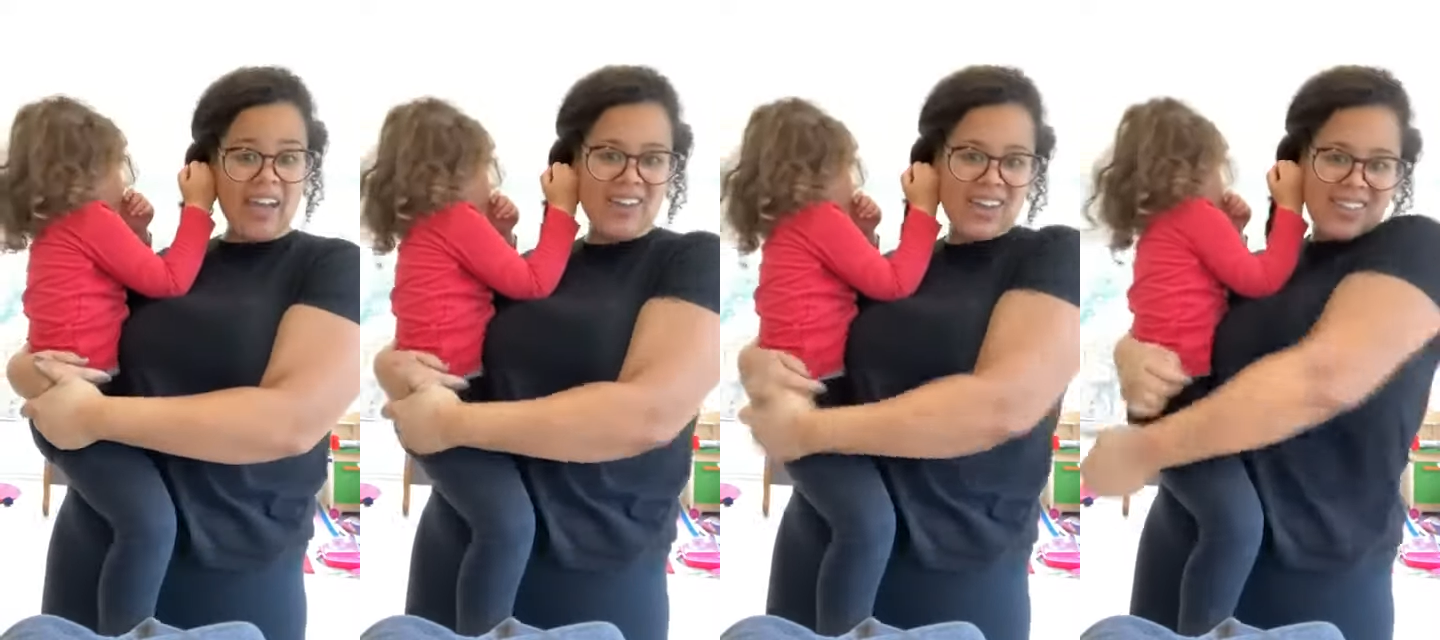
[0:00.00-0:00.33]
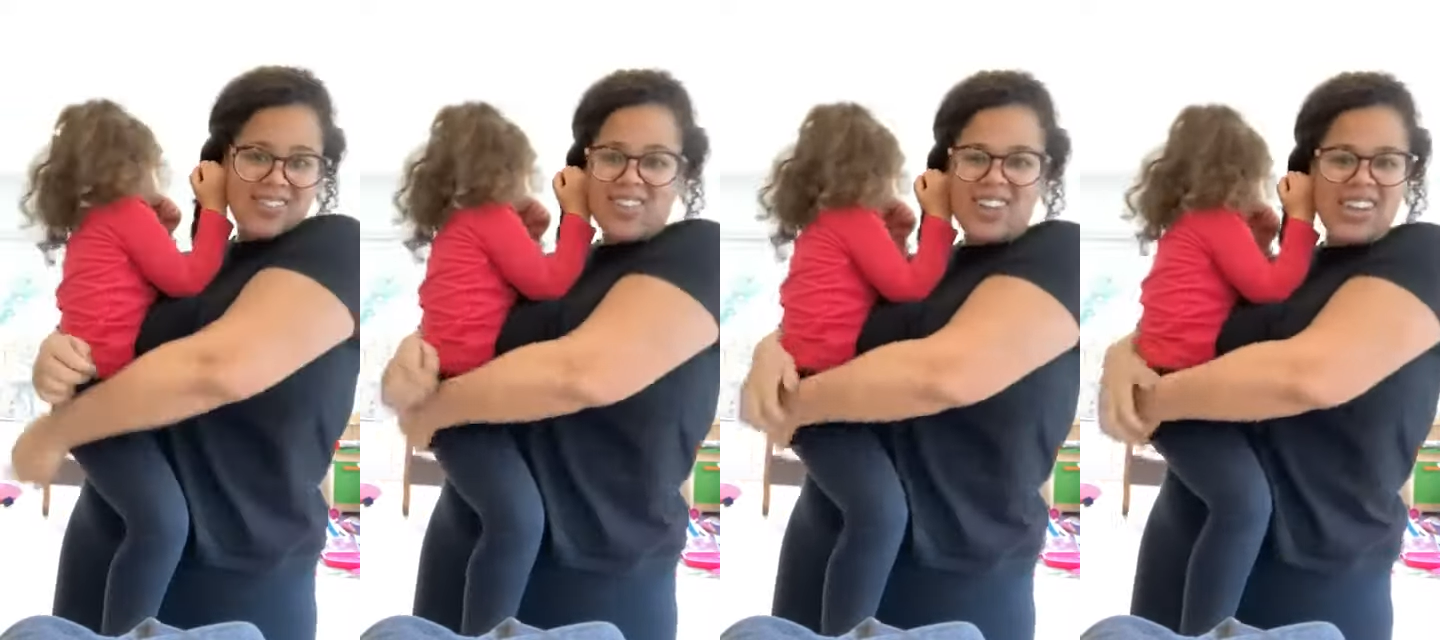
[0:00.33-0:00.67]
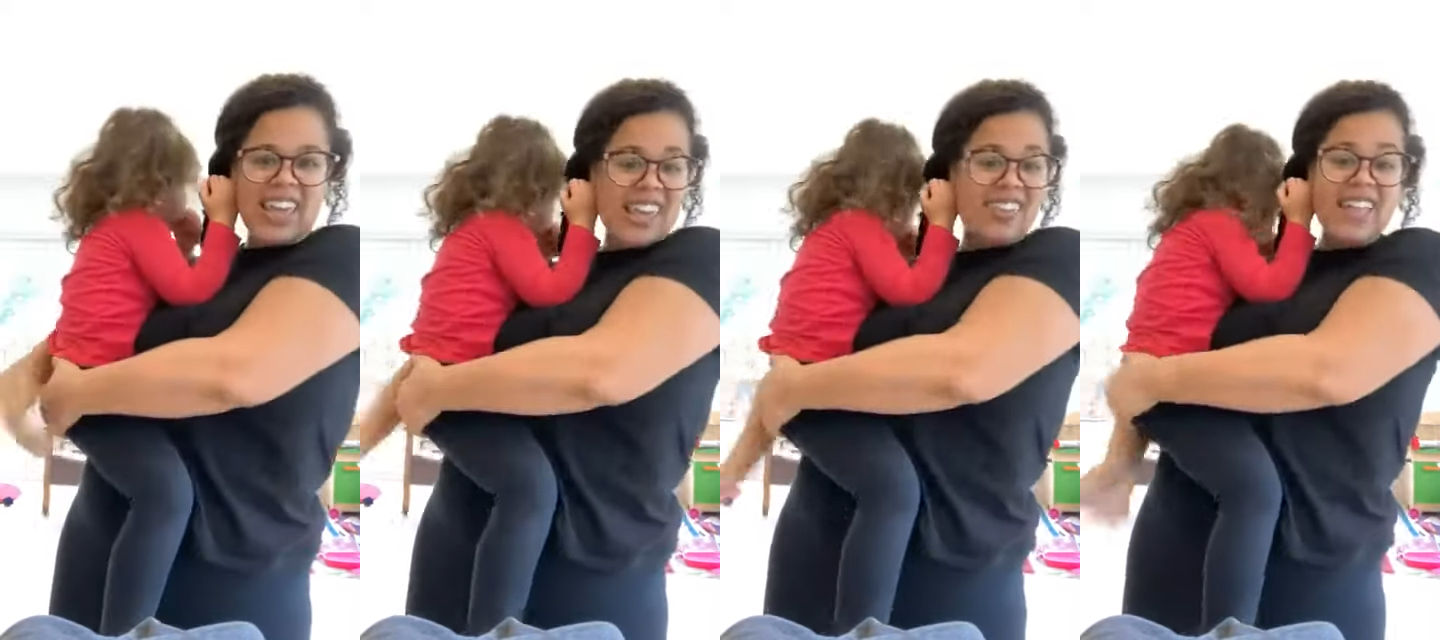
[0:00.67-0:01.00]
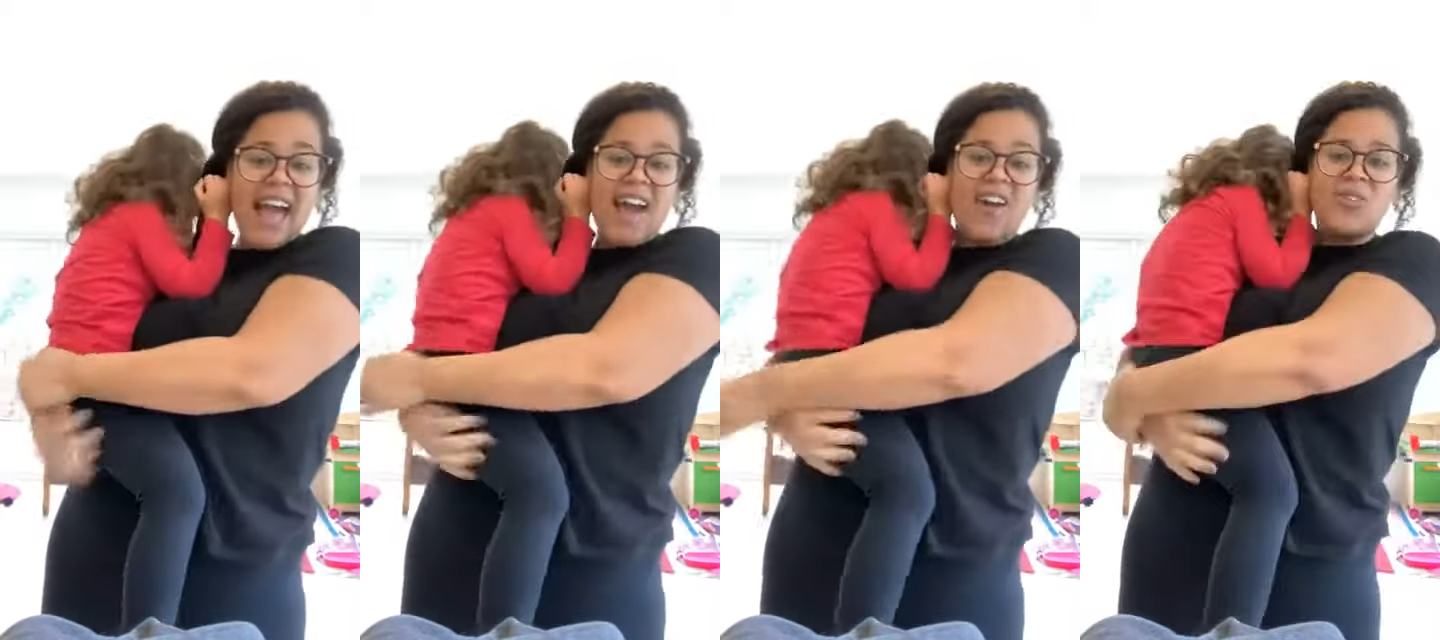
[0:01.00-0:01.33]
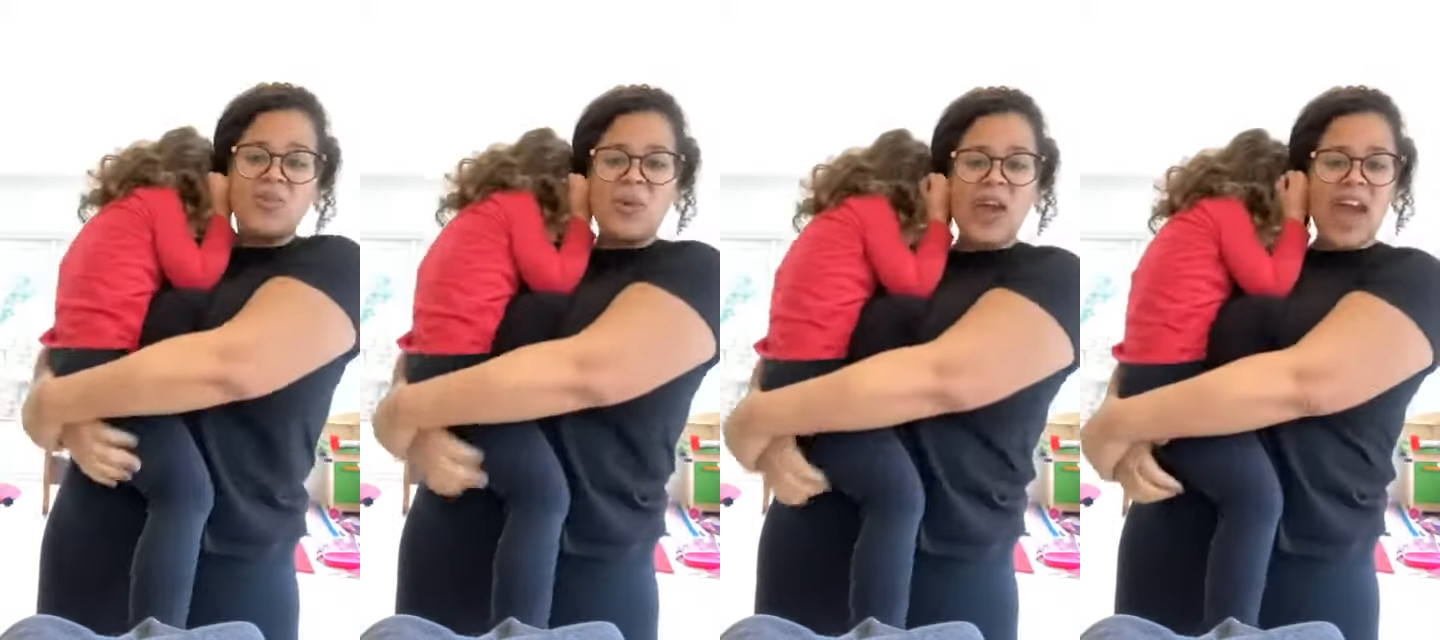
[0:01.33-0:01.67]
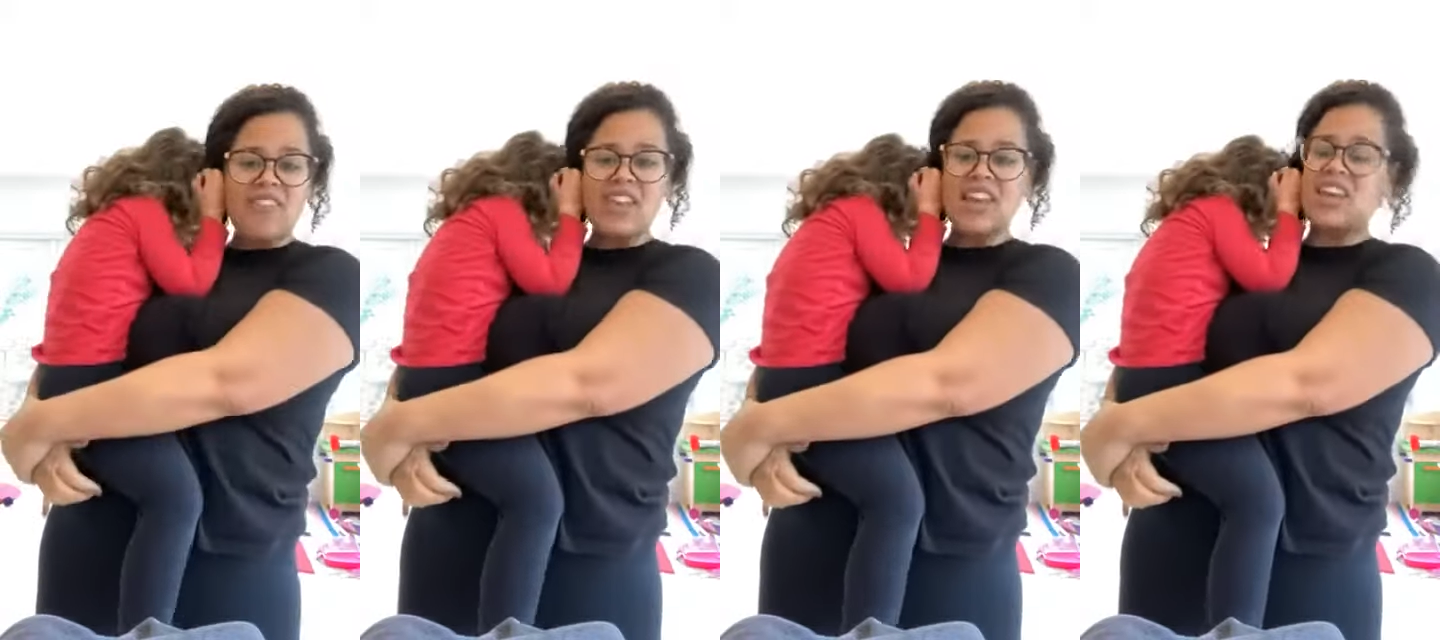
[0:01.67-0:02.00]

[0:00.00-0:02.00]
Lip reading: It's not going to get us down. We're having